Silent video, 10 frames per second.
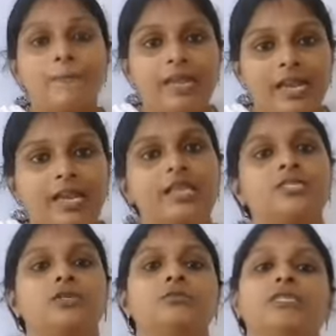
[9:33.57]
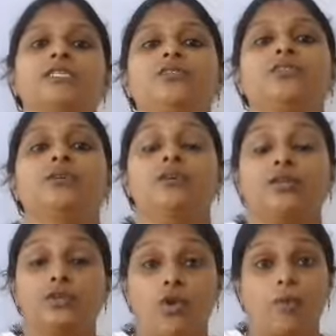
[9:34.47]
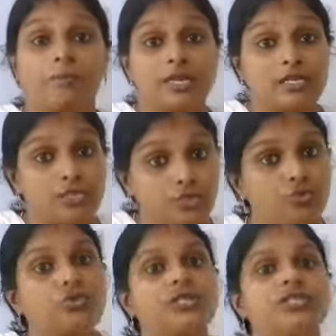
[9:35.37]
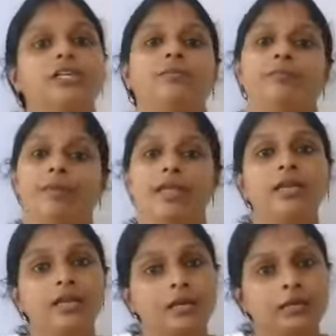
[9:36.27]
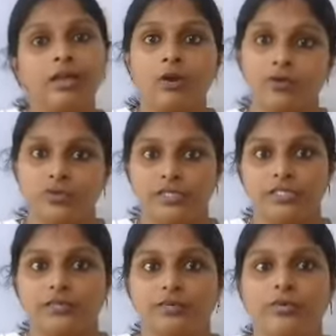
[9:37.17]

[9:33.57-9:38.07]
Millions of such droplets together make clouds.